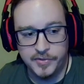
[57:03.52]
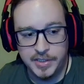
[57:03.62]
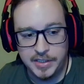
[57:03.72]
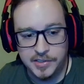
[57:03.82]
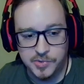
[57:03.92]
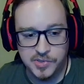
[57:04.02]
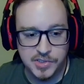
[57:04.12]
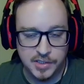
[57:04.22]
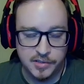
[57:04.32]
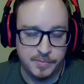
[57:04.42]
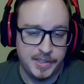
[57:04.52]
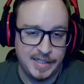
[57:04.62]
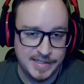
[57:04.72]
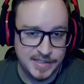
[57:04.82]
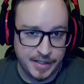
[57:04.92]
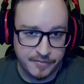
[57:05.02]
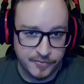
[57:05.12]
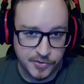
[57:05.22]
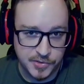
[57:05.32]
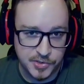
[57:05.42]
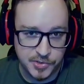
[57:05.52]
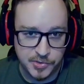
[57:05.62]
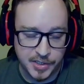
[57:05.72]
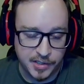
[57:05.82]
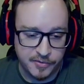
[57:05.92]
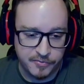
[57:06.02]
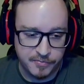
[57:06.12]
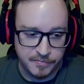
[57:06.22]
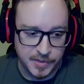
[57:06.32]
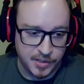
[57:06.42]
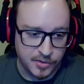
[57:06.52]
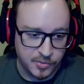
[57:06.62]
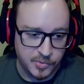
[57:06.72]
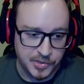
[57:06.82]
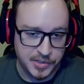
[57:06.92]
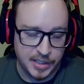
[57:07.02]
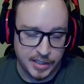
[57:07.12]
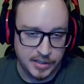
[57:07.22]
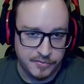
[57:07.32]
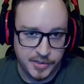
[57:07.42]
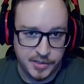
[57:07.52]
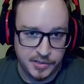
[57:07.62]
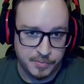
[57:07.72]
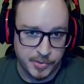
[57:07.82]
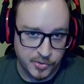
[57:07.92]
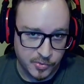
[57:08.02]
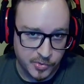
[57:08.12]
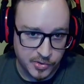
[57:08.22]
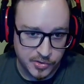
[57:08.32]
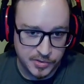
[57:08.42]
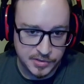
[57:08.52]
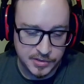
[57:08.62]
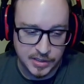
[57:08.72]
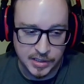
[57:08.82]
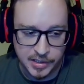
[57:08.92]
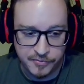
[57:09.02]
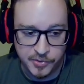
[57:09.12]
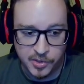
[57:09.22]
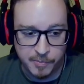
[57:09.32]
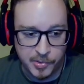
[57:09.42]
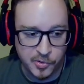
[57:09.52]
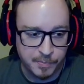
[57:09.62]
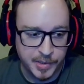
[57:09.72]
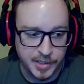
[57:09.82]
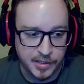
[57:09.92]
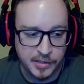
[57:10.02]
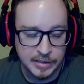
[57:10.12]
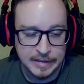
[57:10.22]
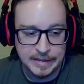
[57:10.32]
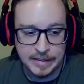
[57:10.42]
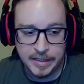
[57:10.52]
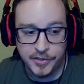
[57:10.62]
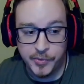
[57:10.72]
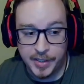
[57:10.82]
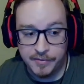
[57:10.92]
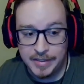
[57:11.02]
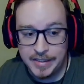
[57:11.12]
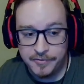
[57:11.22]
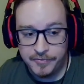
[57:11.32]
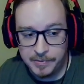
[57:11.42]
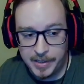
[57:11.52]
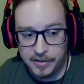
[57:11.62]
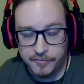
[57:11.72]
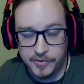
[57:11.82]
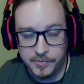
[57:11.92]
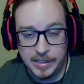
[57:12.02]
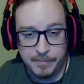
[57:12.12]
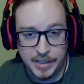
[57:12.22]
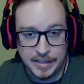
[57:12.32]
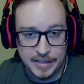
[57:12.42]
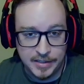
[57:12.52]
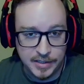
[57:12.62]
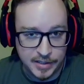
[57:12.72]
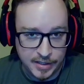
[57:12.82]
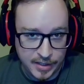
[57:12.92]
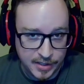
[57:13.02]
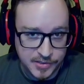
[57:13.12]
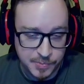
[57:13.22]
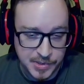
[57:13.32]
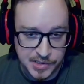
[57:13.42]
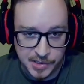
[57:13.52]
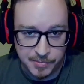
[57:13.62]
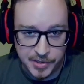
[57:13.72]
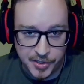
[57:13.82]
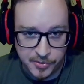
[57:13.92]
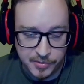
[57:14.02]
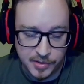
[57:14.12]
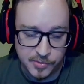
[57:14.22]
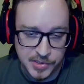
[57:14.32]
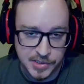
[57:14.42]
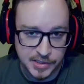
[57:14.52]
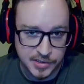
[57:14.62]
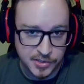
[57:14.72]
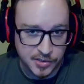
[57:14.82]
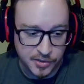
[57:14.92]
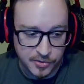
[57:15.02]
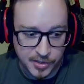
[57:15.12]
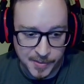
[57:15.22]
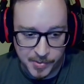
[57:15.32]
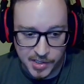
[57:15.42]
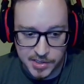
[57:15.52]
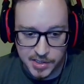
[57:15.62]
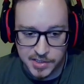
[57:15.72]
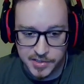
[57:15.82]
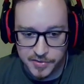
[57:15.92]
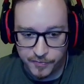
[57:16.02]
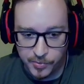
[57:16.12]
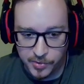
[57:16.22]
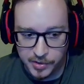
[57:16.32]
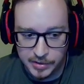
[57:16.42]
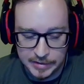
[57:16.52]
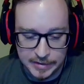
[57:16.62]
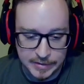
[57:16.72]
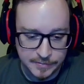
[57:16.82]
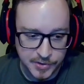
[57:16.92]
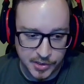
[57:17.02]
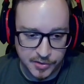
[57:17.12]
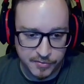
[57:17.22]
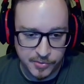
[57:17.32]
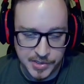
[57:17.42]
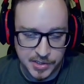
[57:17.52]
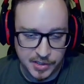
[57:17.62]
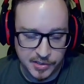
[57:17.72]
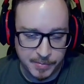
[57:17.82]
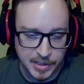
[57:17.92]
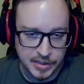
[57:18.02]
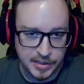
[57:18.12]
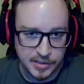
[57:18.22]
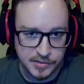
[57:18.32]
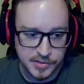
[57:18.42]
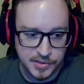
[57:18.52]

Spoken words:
this was a little bit insightful to kind of another world that I live in the poker world. If you are a poker player and you have any feedback for the way I played any of the hands, please let me know. Always like to hear other thought processes for, you know, different ways to think about the hands.